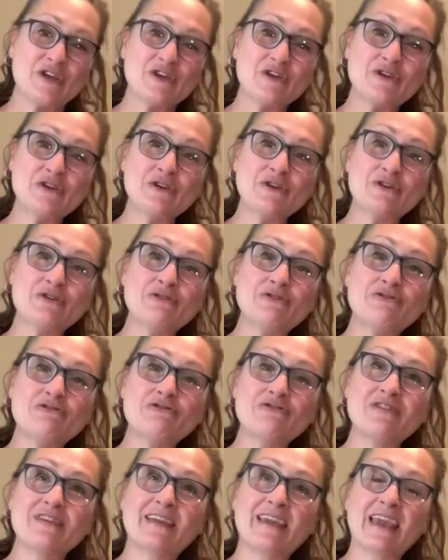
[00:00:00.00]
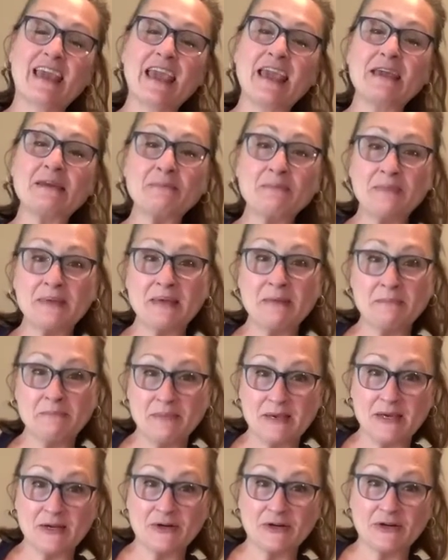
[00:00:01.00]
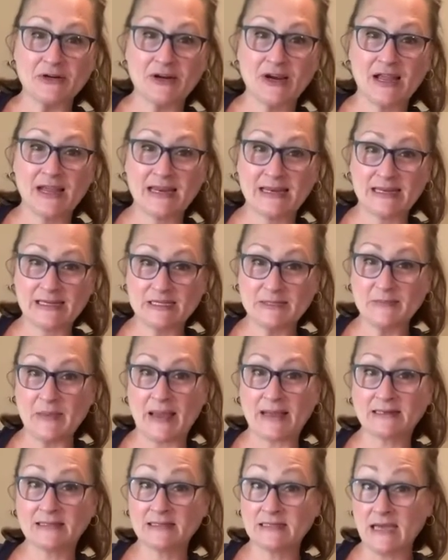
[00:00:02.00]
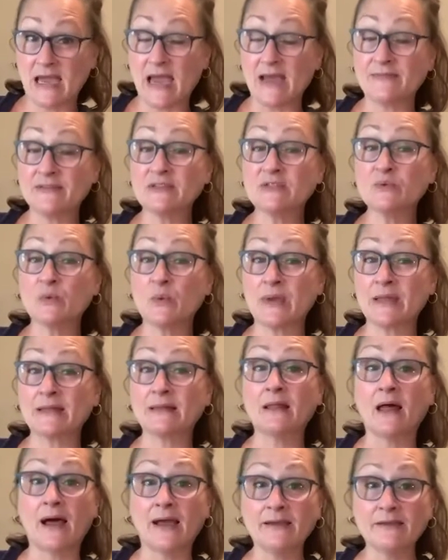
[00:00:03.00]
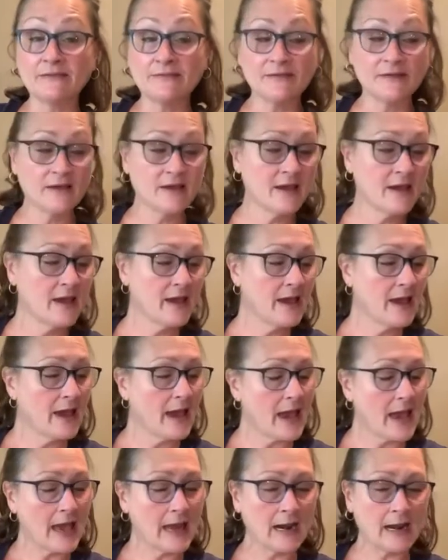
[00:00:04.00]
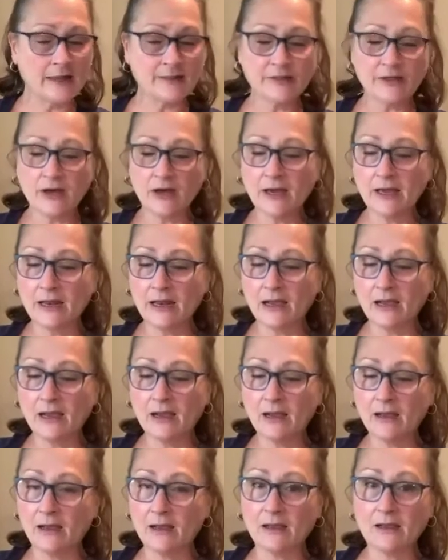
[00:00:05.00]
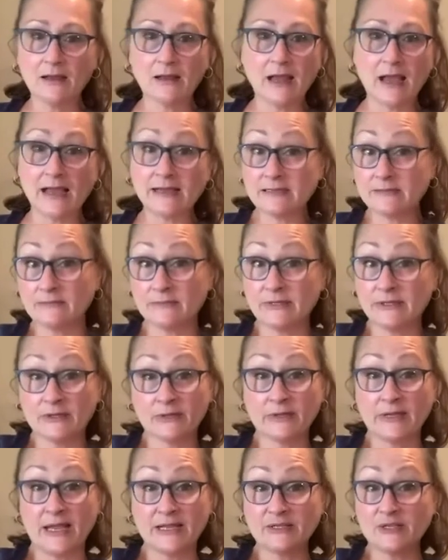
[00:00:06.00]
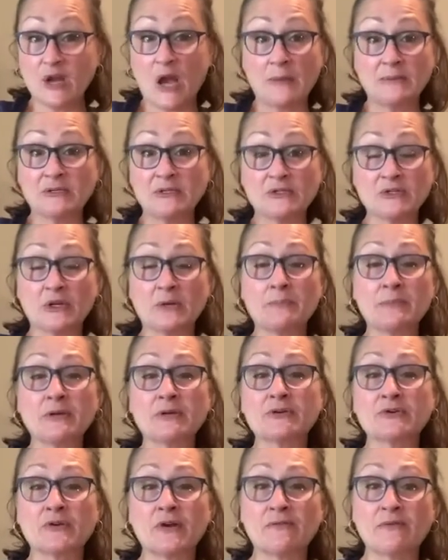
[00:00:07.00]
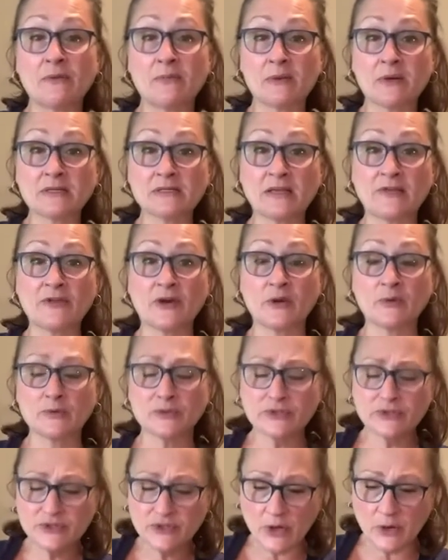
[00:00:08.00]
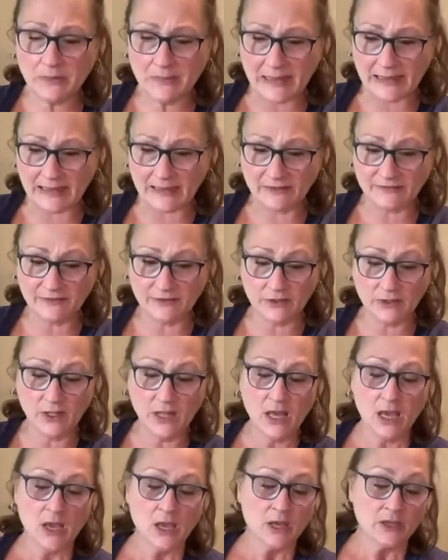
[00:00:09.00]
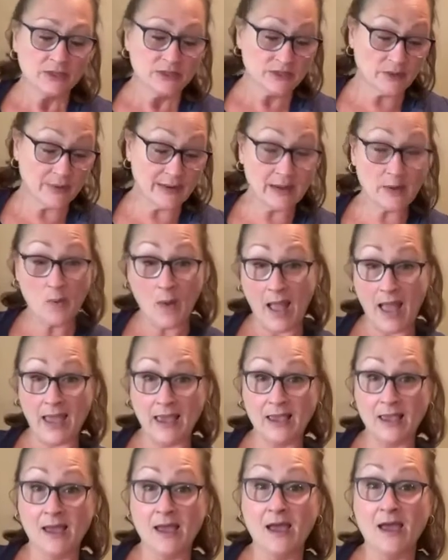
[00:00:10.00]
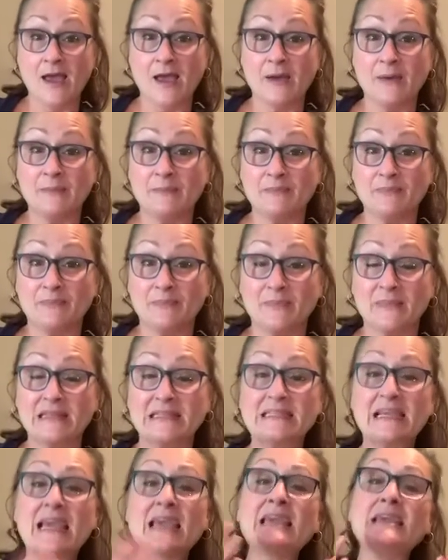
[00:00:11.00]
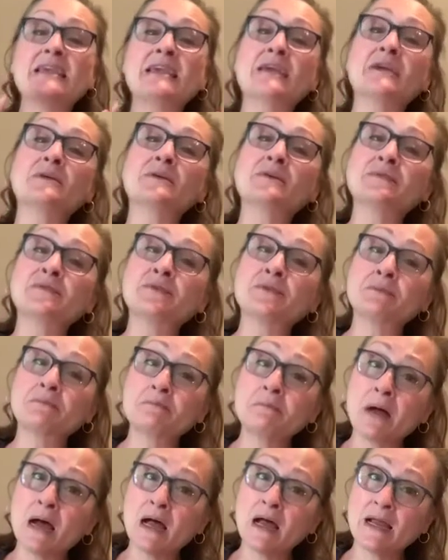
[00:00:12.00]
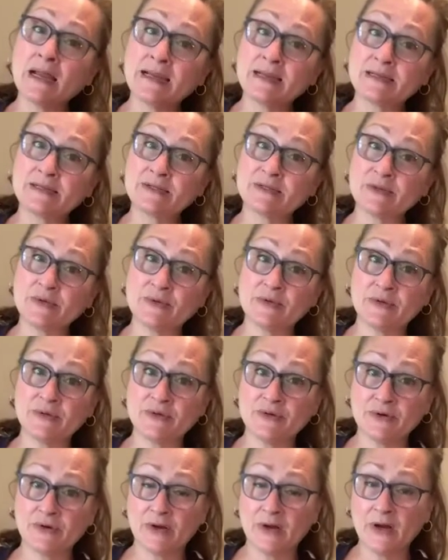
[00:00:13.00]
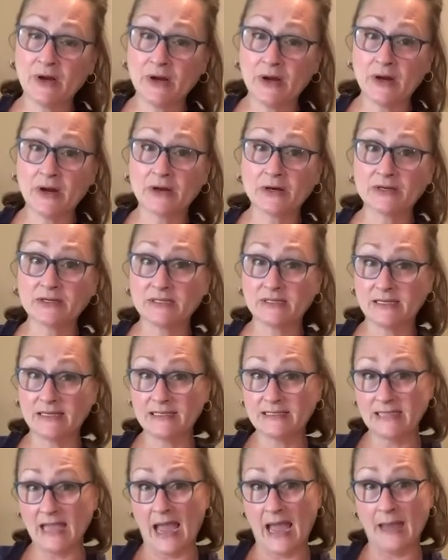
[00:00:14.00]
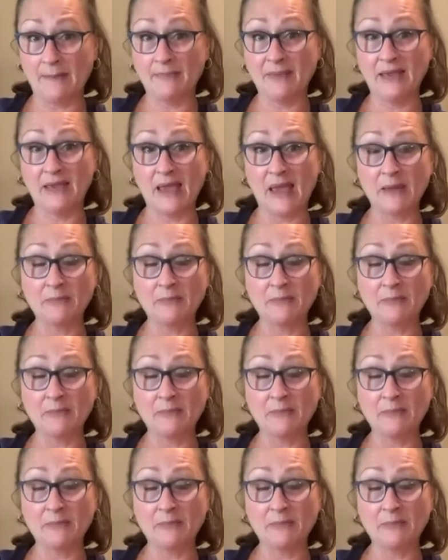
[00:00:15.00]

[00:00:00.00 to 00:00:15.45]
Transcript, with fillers: you can't be bitter and expect to have a sweet life. And I thought, oh, I literally I stopped and took a picture of it because I thought it was so meaningful. So anyway, take care of your mind so that your heart is happy and